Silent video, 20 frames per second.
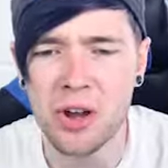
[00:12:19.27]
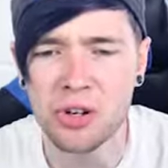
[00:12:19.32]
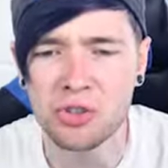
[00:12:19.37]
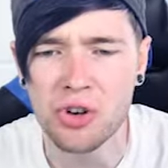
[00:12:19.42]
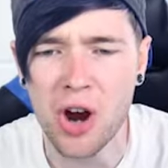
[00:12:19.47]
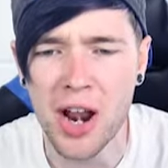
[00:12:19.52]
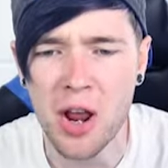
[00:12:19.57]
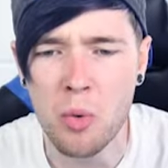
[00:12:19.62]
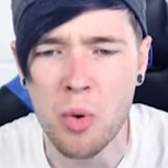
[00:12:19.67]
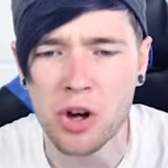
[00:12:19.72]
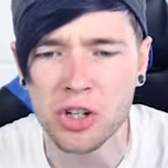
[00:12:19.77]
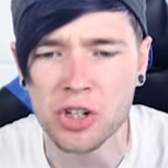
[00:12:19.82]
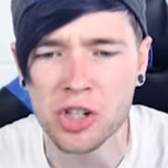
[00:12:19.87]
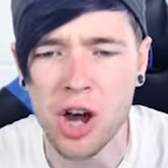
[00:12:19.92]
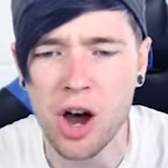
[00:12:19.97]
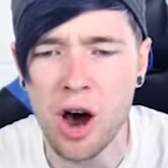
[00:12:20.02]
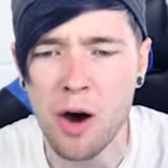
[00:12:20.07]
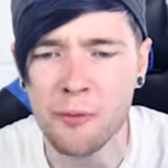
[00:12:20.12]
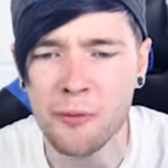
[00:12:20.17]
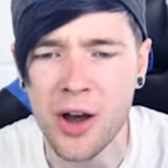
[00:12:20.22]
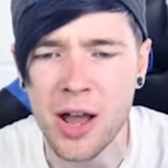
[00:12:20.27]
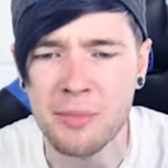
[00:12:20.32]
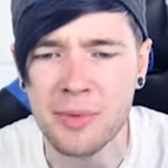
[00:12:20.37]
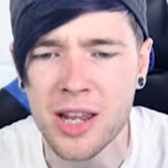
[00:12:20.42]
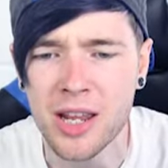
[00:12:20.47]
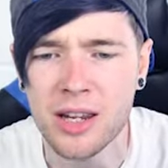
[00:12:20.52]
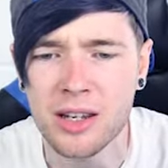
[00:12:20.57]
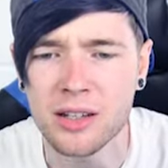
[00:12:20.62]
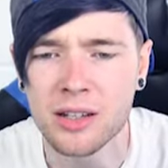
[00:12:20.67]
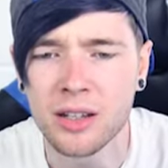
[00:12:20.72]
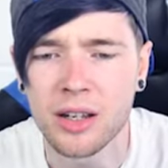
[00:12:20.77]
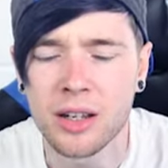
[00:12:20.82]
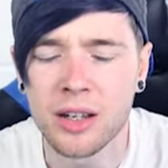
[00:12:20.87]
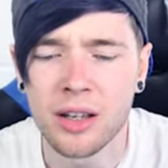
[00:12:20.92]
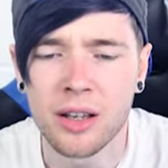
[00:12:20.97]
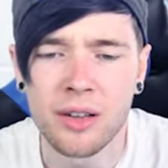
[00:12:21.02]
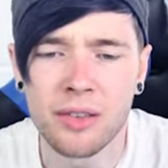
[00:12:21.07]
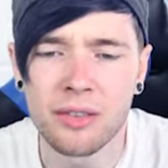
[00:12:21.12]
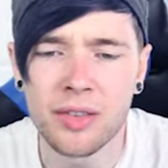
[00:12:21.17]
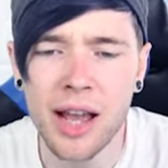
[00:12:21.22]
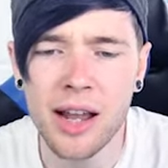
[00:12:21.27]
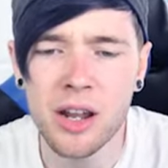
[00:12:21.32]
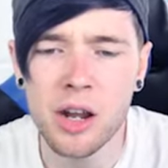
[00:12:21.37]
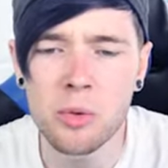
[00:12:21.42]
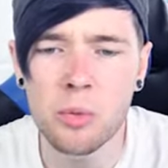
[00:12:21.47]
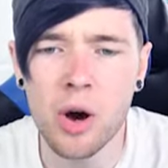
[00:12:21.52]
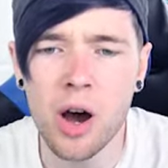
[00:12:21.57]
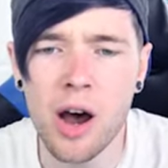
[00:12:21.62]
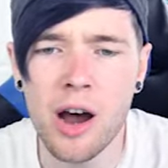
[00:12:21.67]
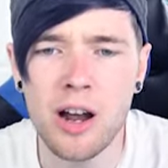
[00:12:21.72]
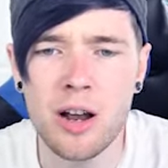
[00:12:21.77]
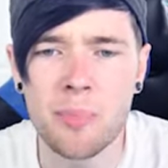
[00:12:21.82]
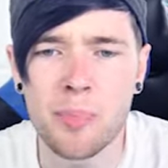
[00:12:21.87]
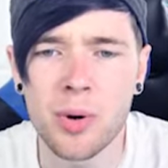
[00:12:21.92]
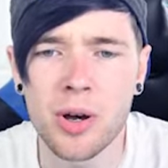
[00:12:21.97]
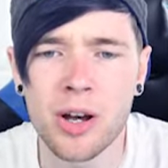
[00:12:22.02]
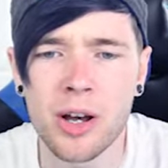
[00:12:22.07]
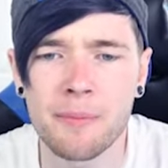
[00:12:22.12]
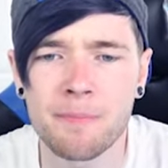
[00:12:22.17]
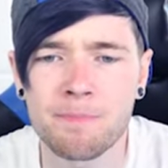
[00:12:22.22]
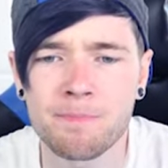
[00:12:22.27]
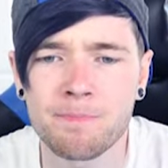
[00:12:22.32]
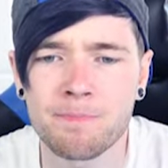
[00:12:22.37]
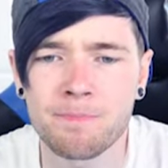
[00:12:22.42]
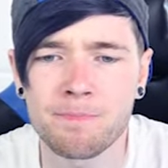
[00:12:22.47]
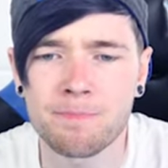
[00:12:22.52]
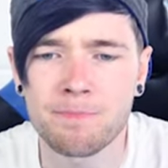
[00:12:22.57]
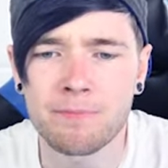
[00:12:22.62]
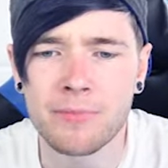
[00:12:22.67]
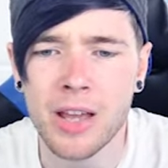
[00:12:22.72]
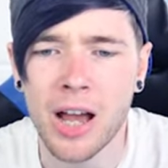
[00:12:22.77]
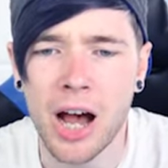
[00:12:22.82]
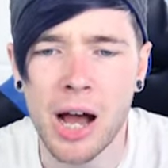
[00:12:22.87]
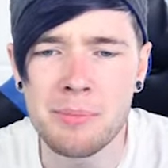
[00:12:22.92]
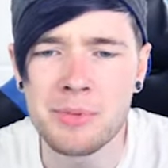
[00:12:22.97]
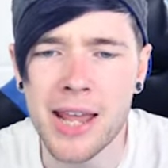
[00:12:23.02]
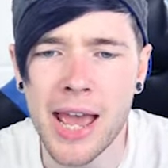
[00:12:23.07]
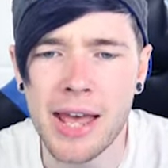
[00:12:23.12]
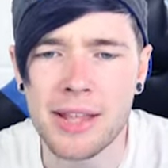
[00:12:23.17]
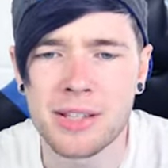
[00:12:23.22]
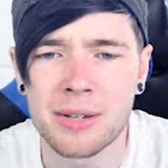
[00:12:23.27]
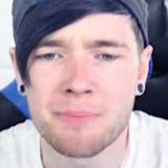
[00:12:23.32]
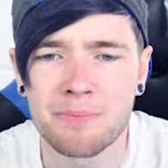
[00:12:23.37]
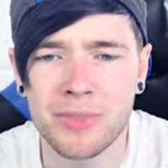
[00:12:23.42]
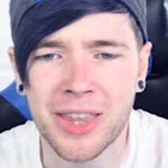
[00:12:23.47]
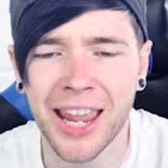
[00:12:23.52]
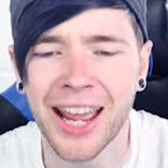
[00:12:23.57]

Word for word: you're trying to wash it off. I mean, that could work, but... I'm dead.